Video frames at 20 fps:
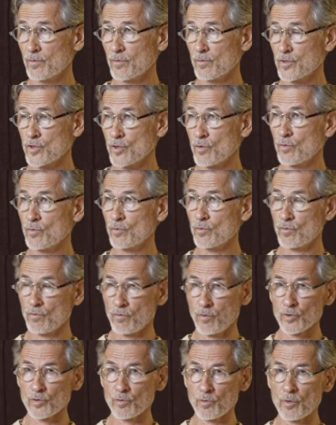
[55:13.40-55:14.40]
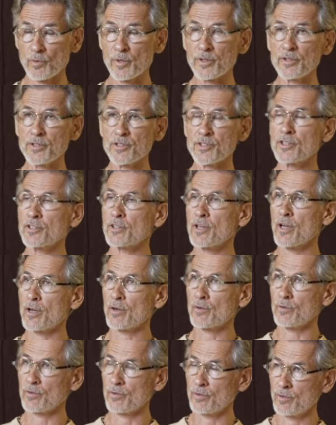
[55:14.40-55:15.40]
So what we're witnessing now
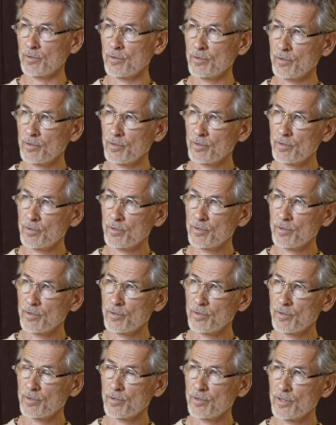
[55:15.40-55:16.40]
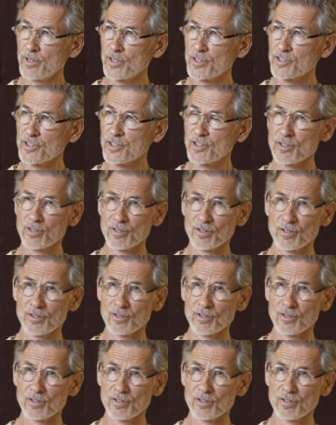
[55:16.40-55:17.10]
is a